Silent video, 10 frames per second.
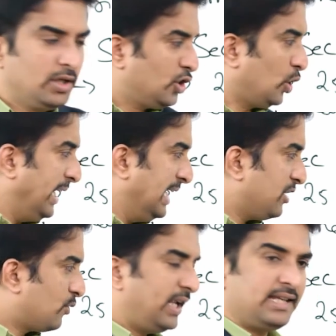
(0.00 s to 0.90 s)
So
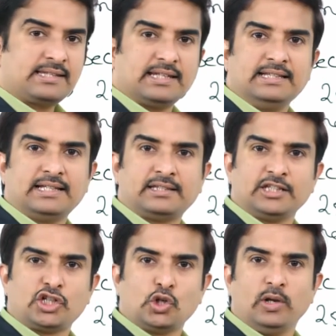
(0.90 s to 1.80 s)
increase in the
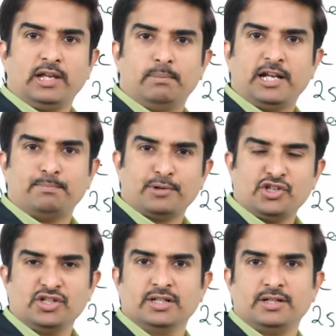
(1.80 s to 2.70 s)
systolic blood
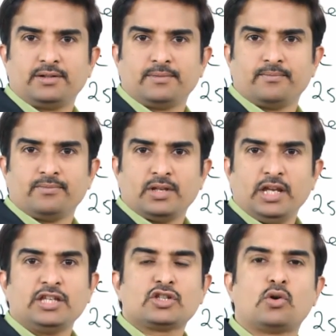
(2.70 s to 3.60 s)
pressure
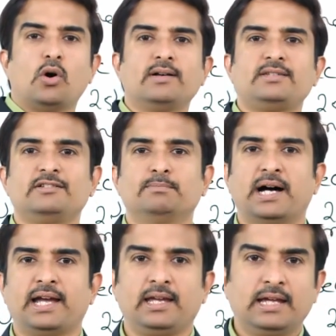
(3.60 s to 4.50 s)
is caused
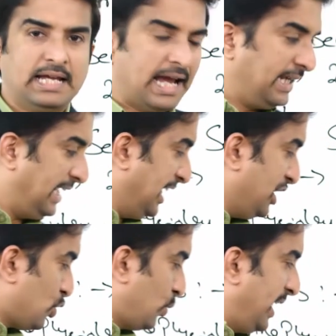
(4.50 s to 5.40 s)
by an
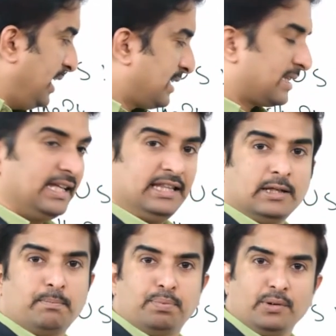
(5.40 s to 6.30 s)
increase in
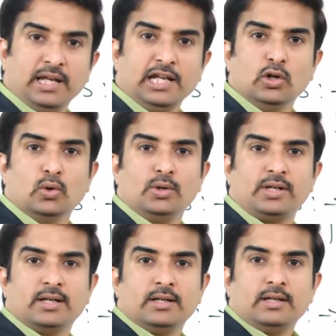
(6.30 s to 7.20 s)
the
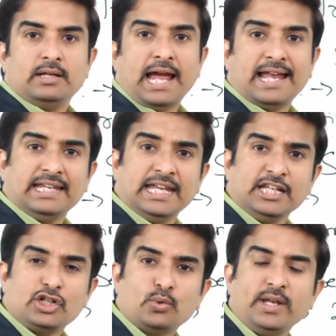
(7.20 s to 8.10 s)
preload and
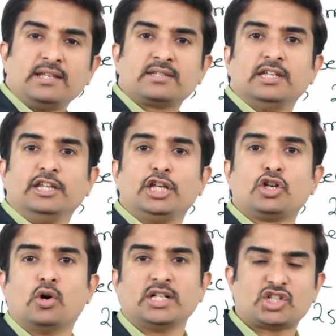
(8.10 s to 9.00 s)
increase in the
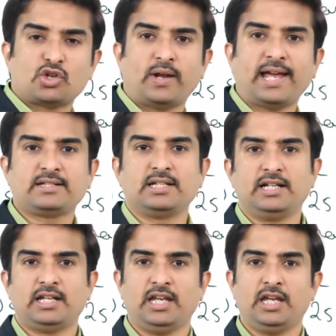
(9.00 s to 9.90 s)

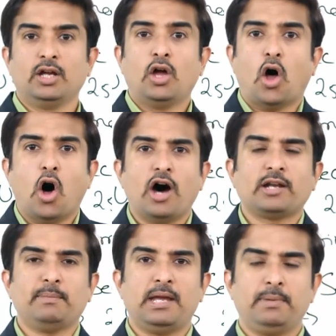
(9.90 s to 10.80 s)
contractility
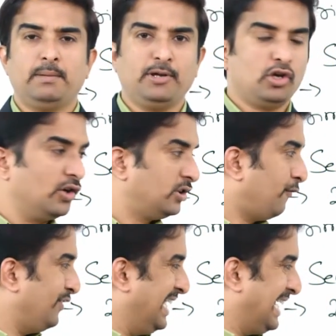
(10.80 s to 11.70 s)
or maybe because
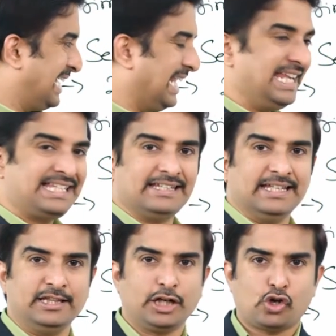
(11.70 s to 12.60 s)
of decrease
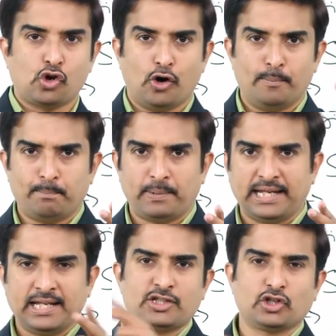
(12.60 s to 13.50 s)
in the
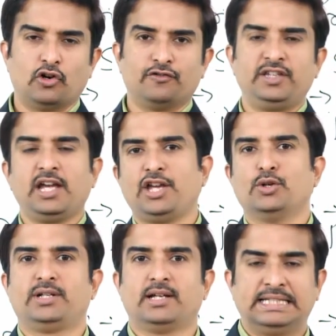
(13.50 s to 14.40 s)
compliance of the
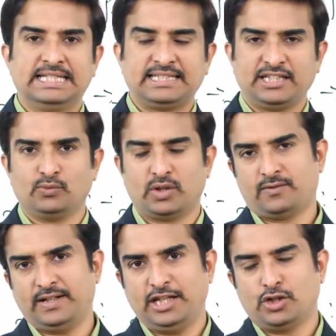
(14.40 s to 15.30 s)
aorta. This is
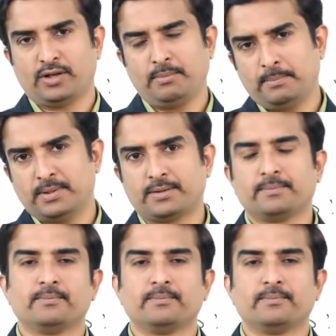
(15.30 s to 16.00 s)
what we need to remember.